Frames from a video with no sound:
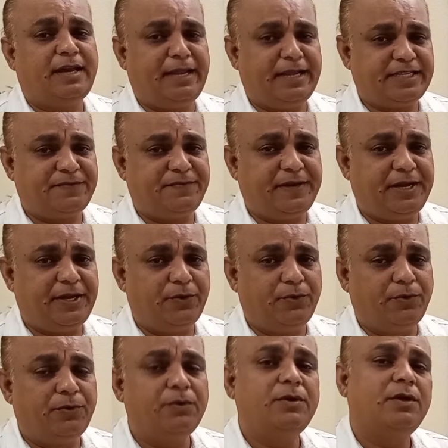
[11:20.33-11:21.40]
next
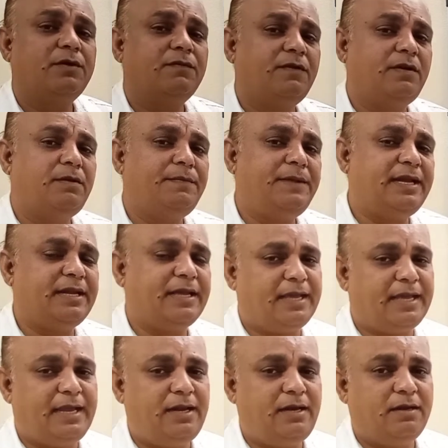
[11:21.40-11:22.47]
video, we'll meet
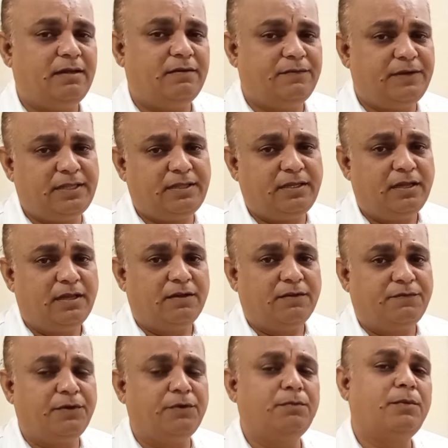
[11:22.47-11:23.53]
again with
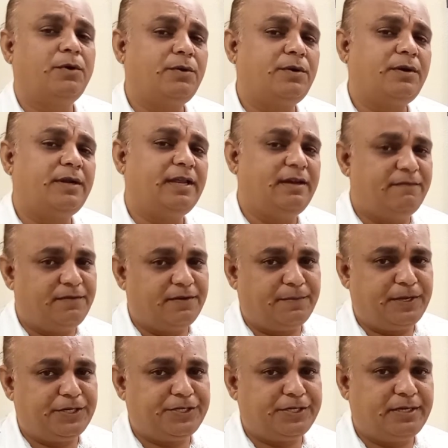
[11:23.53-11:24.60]
few more
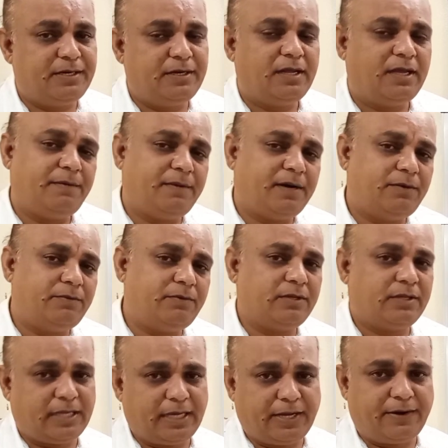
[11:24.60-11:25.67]
information
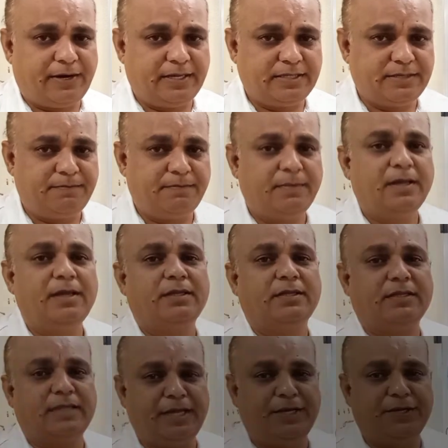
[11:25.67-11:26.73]
about thyroidism.
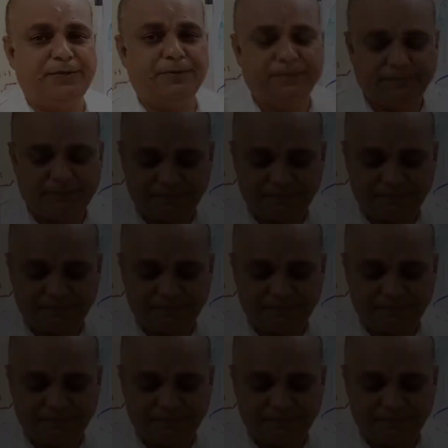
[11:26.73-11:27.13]
Thank you.